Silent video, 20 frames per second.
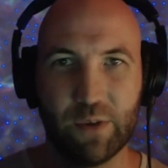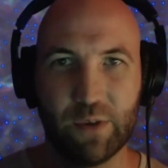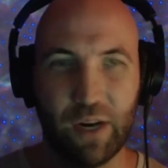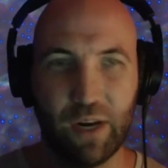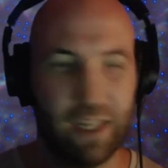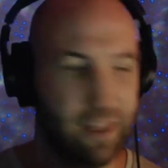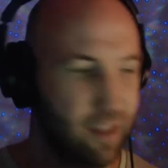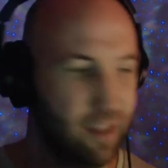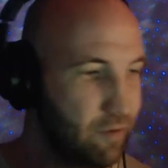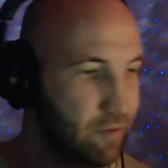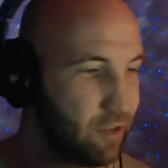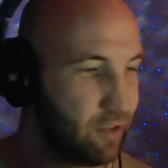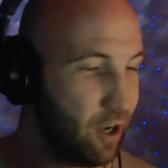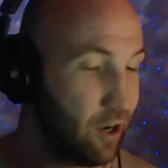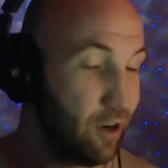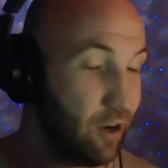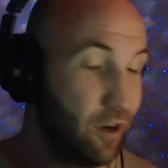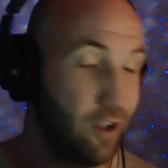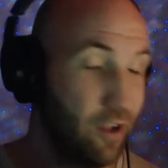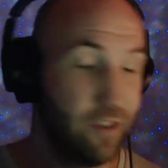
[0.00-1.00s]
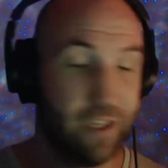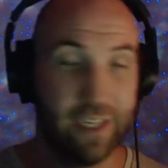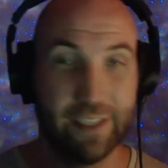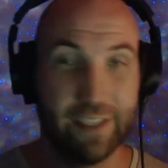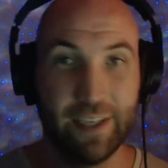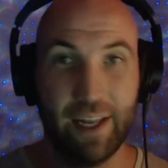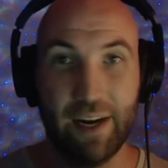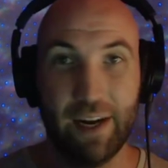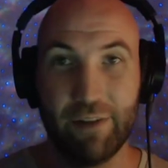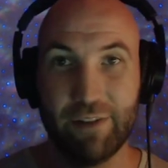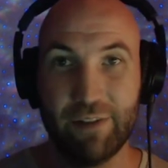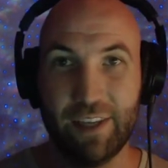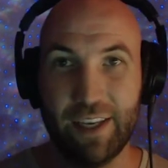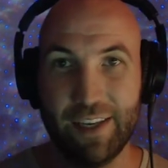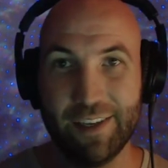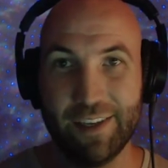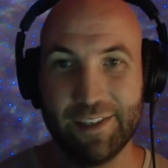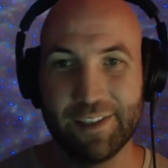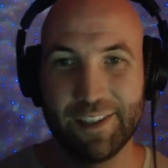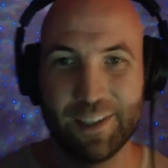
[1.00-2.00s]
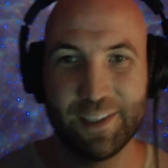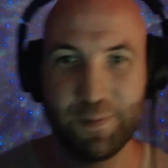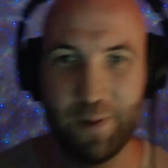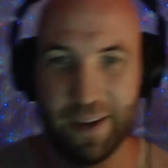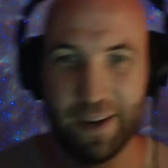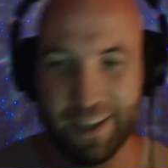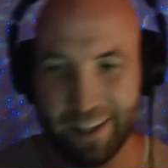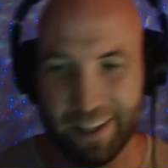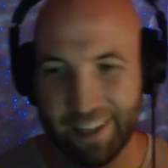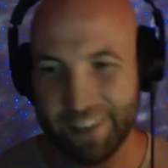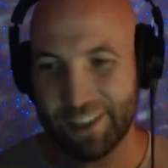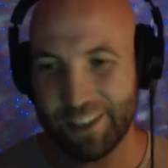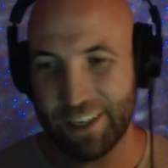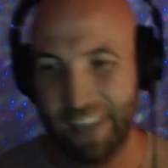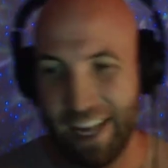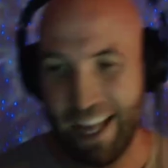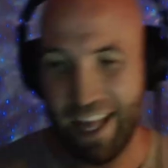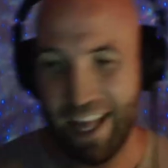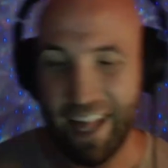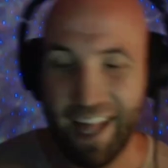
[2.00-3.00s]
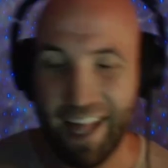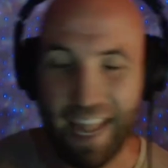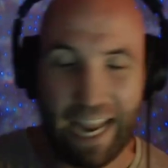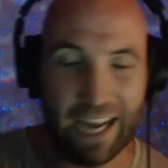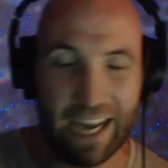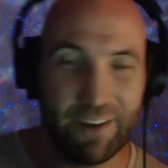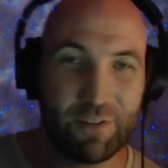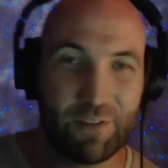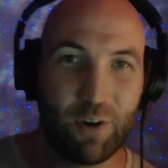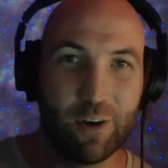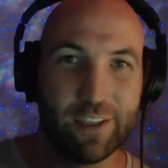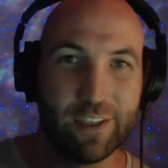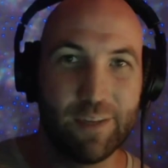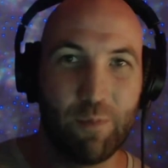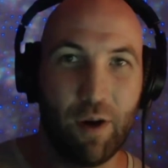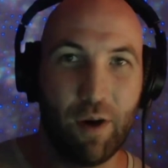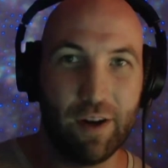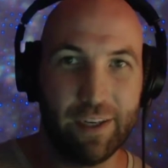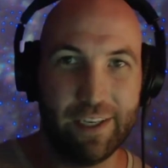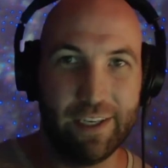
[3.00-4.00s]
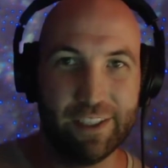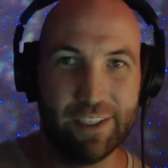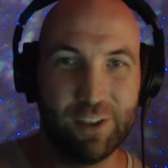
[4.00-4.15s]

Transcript: where I love talking all things NFTs, speculation, and of course the market.